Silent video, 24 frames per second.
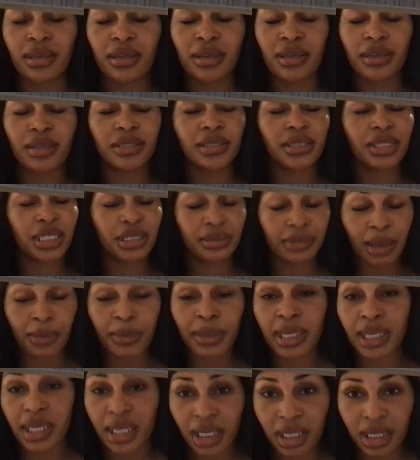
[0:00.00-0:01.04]
sees mama
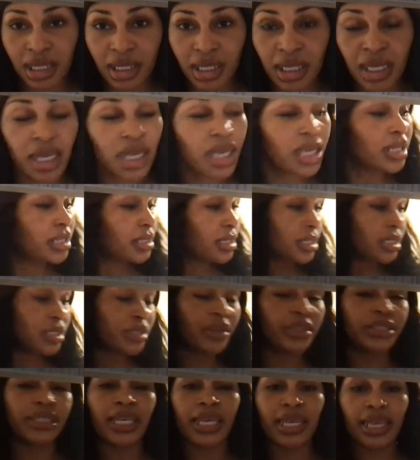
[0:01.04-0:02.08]
cooking, she
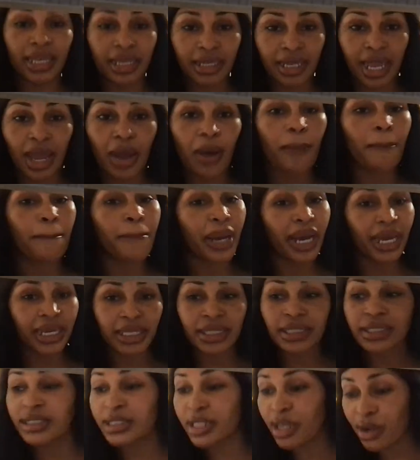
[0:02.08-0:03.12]
starts hanging out by the
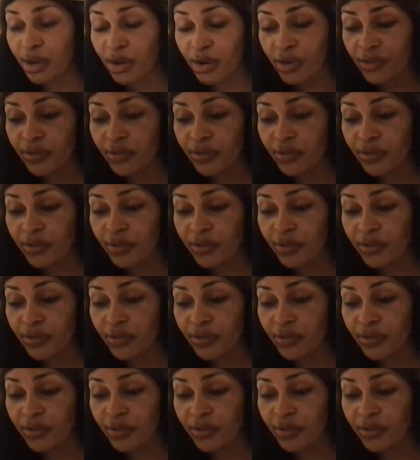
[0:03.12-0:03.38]
stove.